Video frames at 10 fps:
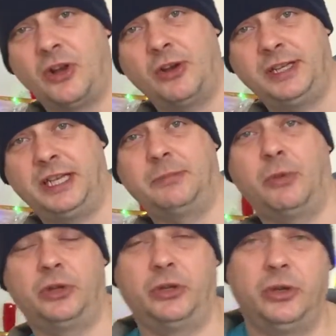tidying,
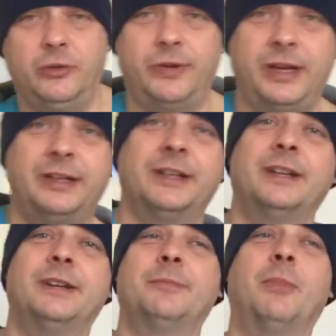my hoovering,
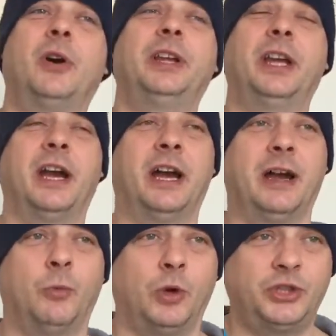
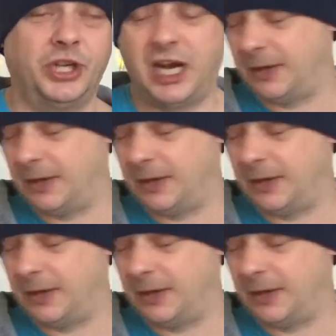my washing